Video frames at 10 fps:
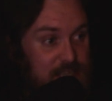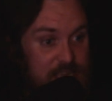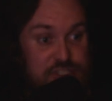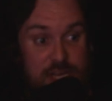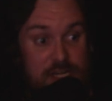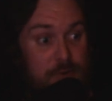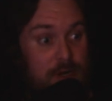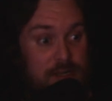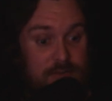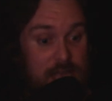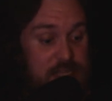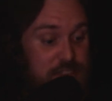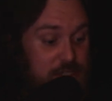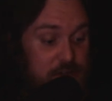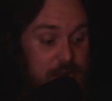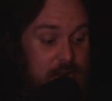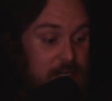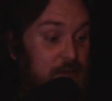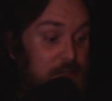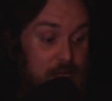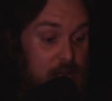like, January of last year, I had to go to the